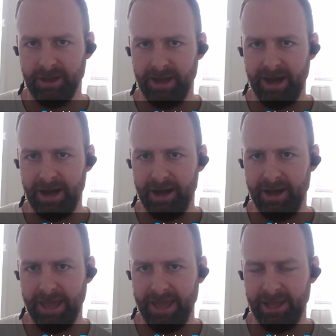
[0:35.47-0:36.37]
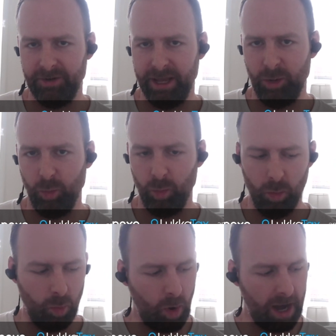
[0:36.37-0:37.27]
and
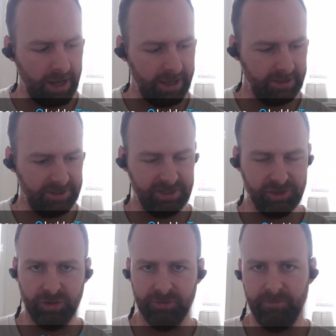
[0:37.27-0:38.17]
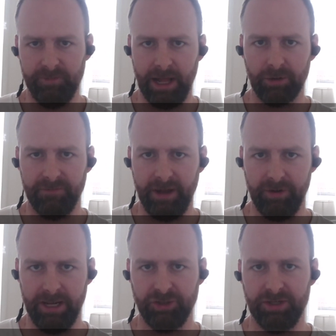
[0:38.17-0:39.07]
why this Digital Dollar
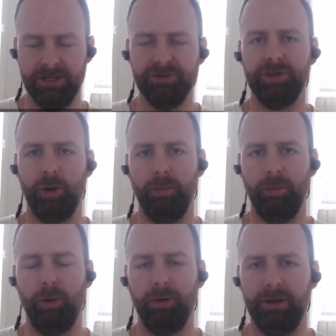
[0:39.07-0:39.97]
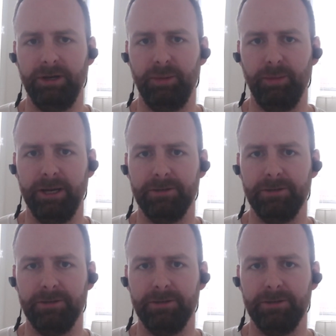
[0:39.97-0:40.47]
Foundation is so important in your mind.